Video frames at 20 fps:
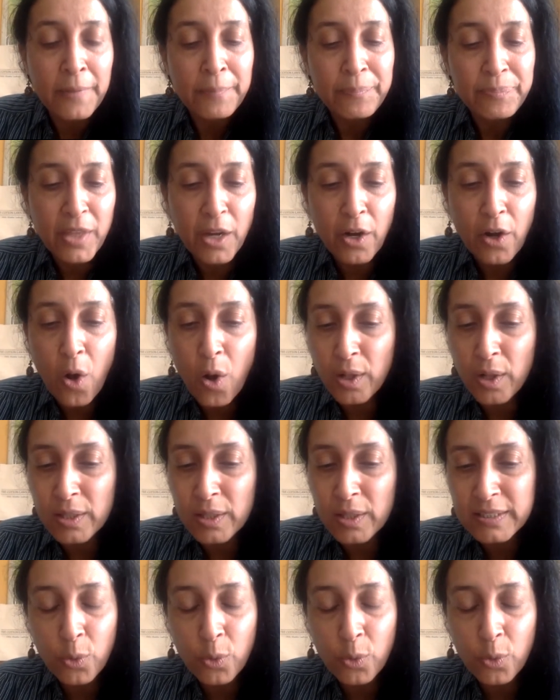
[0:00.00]
There are
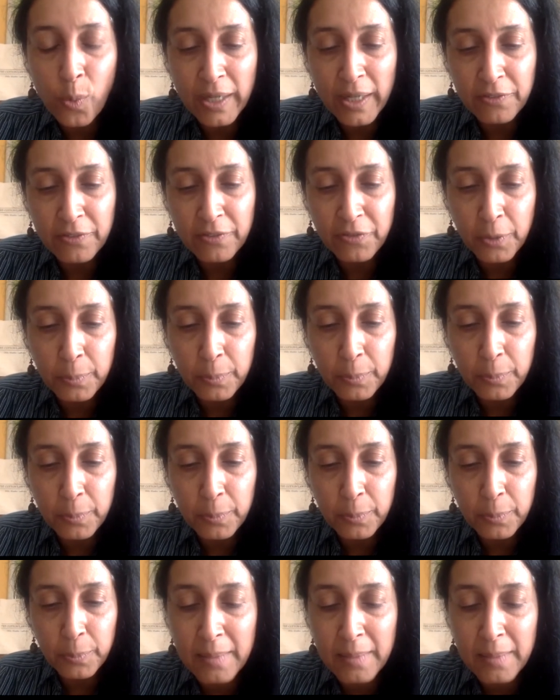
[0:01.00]
also wonderful
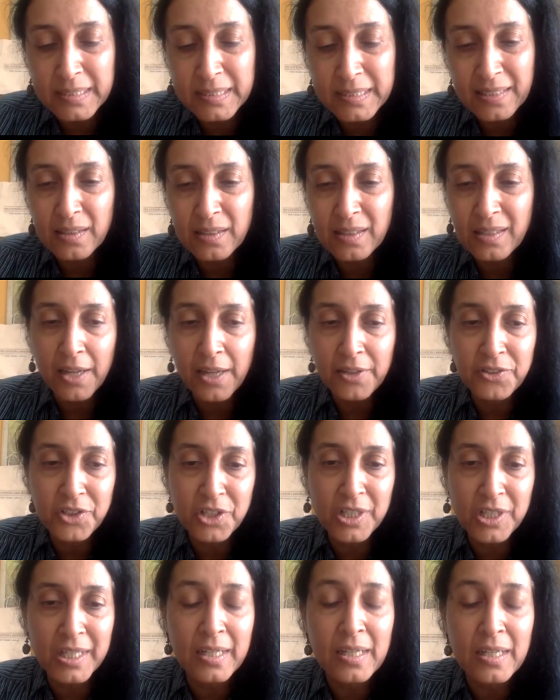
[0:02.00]
programs in the
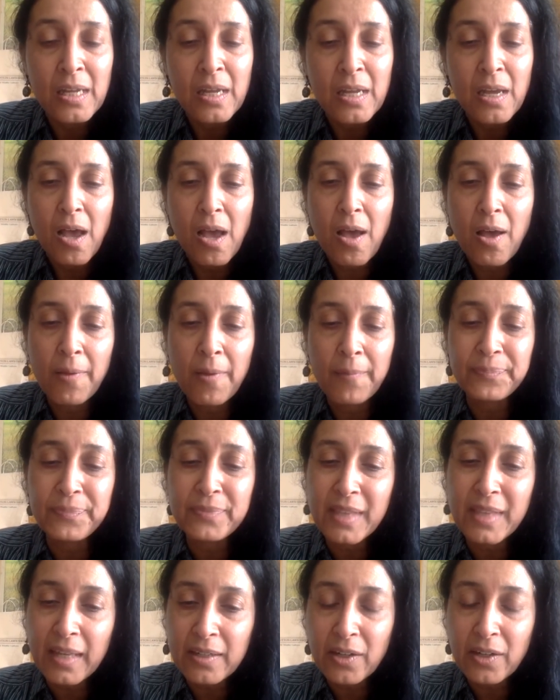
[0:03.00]
country
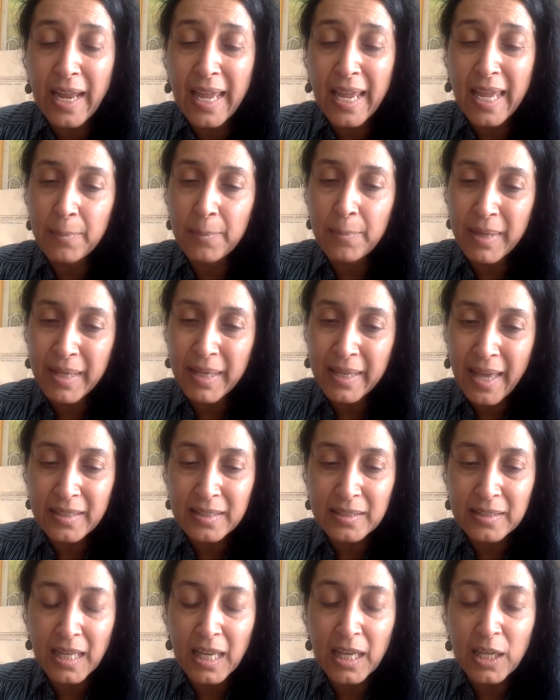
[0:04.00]
that are aiming at
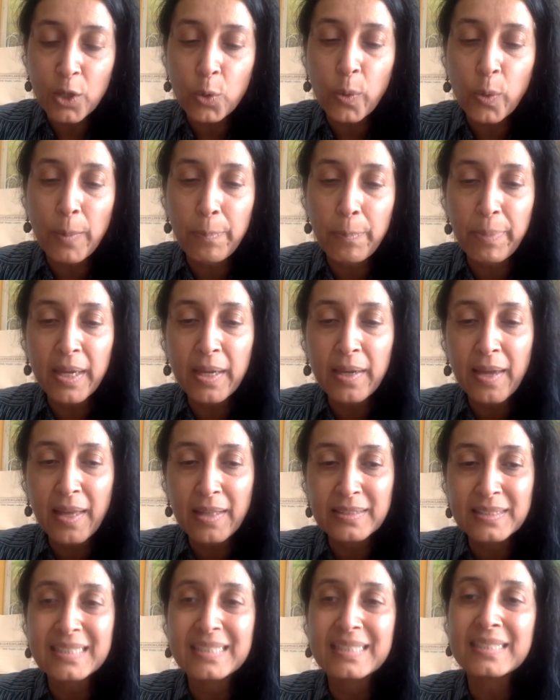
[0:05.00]
equipping
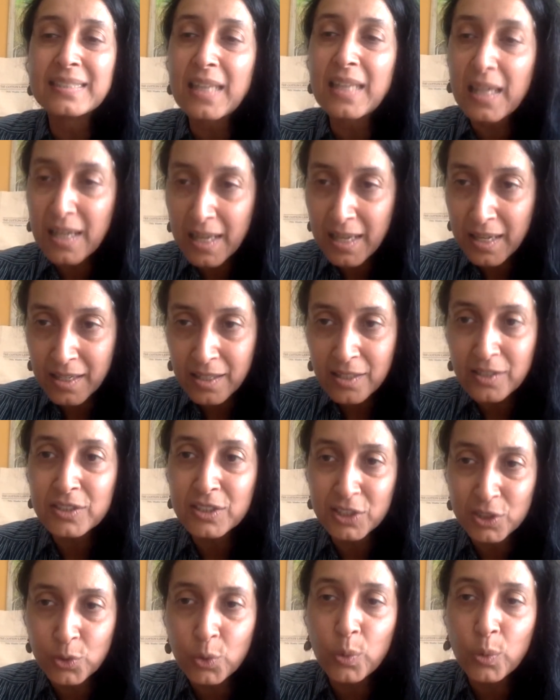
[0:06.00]
and skilling
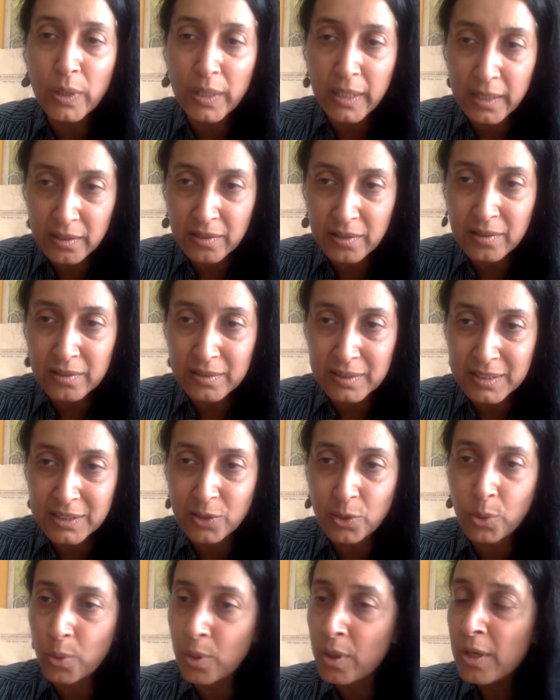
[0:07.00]
school leaders.
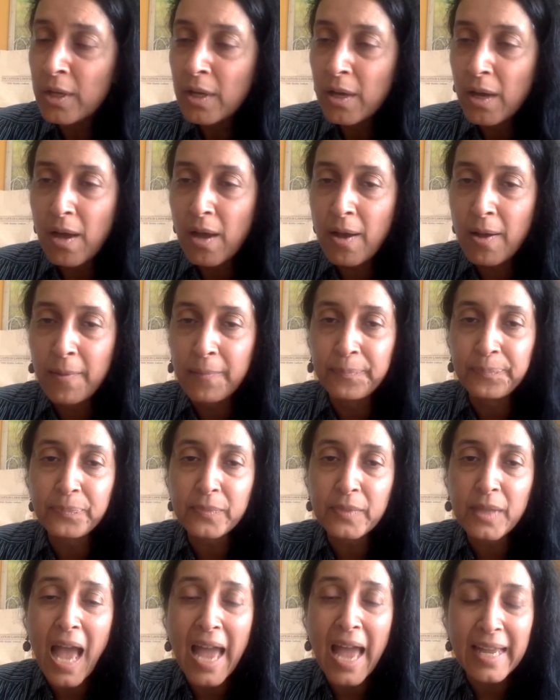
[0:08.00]
So
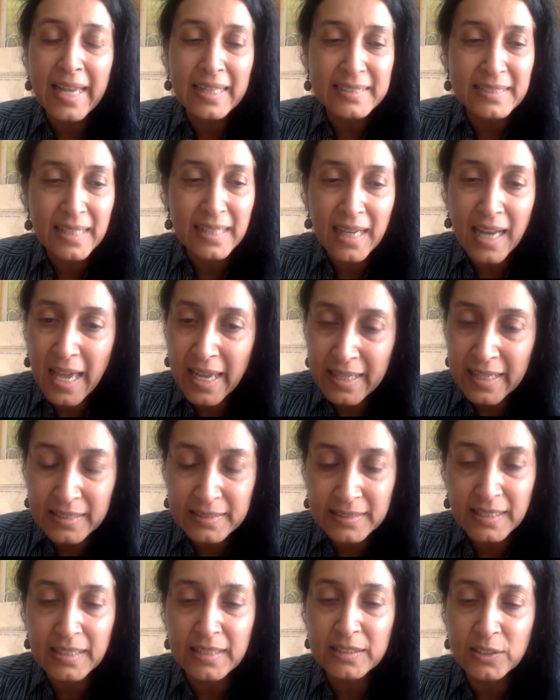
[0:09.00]
ISLI
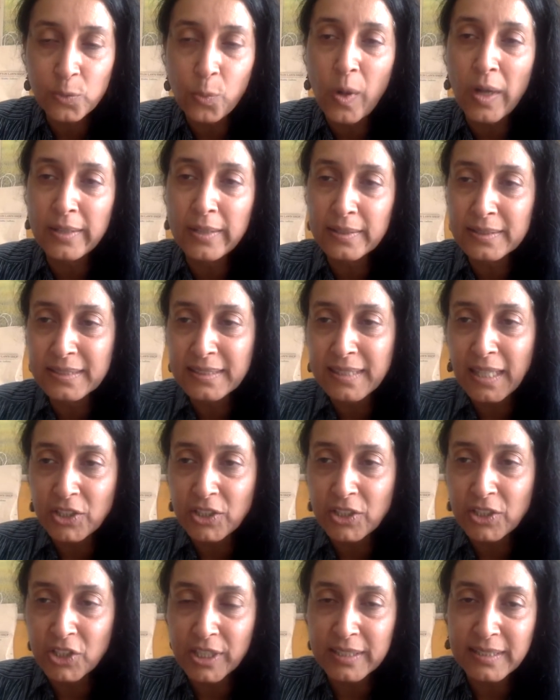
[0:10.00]
is one
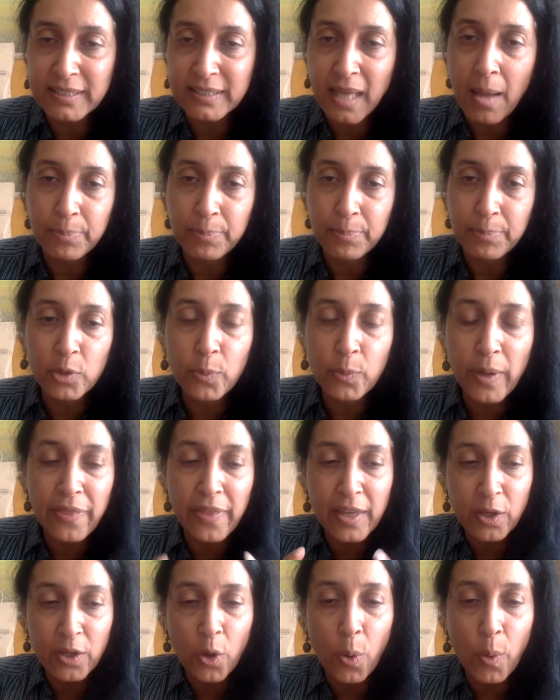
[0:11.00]
such example where
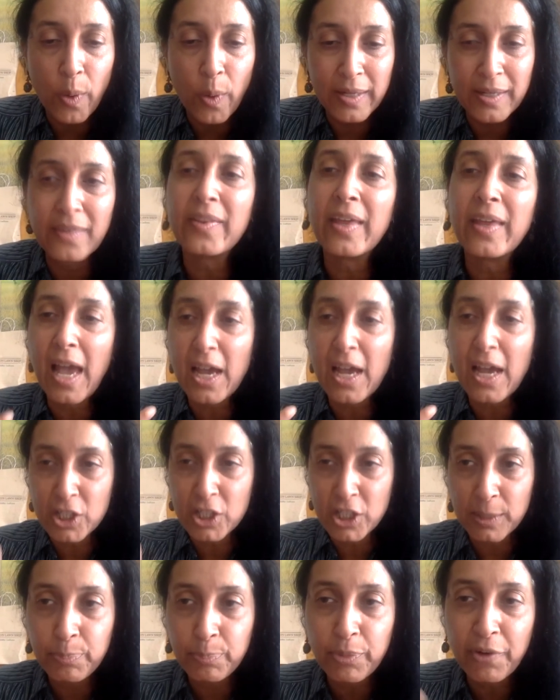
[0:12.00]
they go in and they
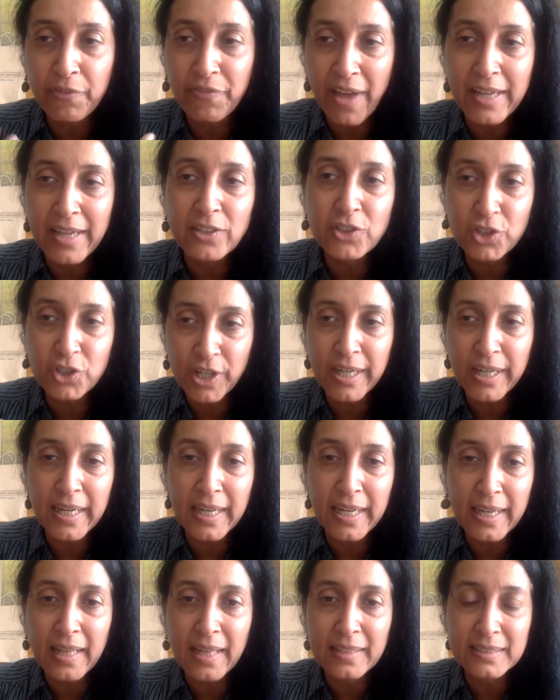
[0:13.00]
actually provide
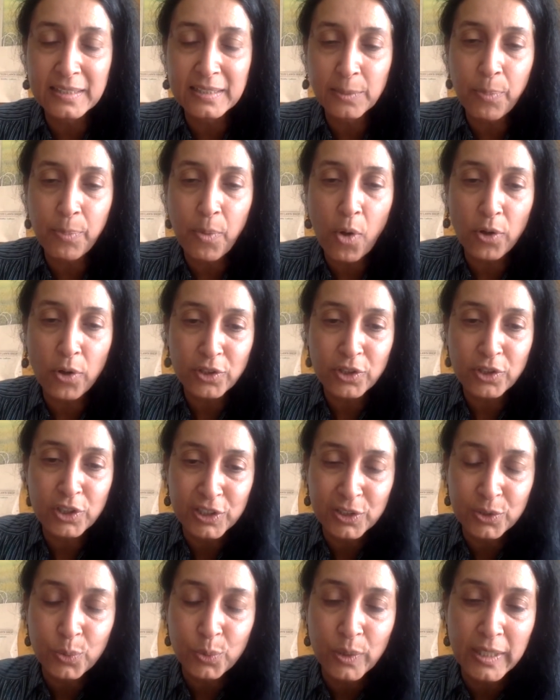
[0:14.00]
training and support to
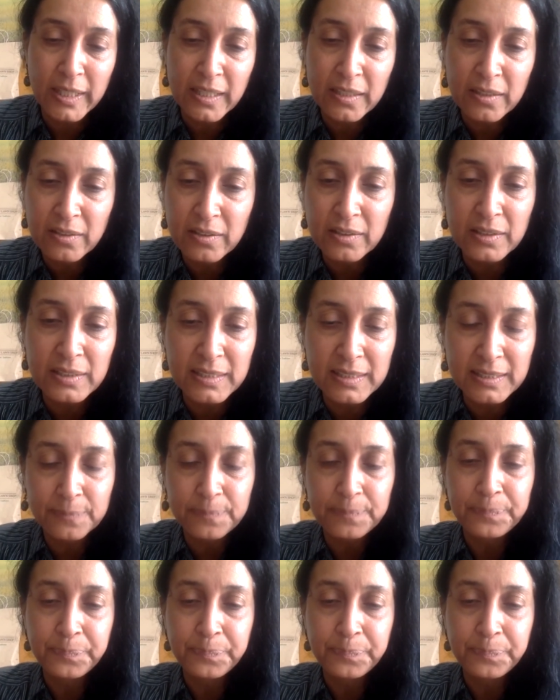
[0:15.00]
school leaders.